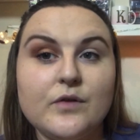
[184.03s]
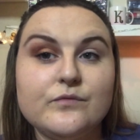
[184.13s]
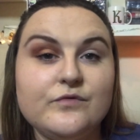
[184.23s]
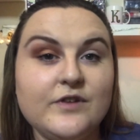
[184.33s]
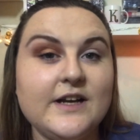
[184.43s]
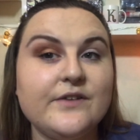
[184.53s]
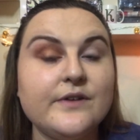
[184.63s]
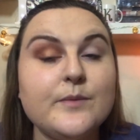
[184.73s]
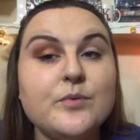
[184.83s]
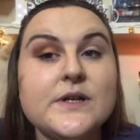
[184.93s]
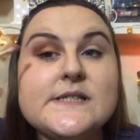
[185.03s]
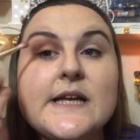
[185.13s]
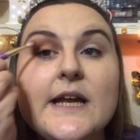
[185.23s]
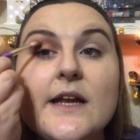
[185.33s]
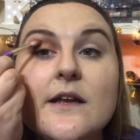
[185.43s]
Really, really
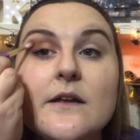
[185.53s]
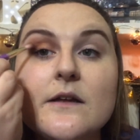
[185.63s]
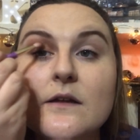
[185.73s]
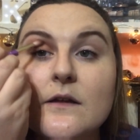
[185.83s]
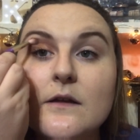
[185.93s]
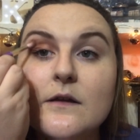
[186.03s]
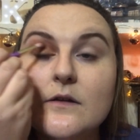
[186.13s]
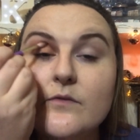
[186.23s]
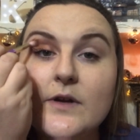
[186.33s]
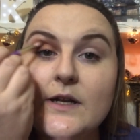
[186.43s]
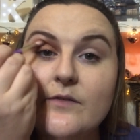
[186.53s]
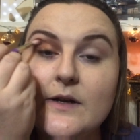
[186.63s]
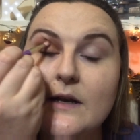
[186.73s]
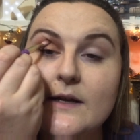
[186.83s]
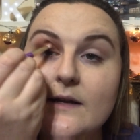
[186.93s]
pretty. Really,
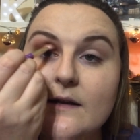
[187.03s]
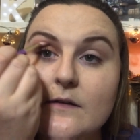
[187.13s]
really liking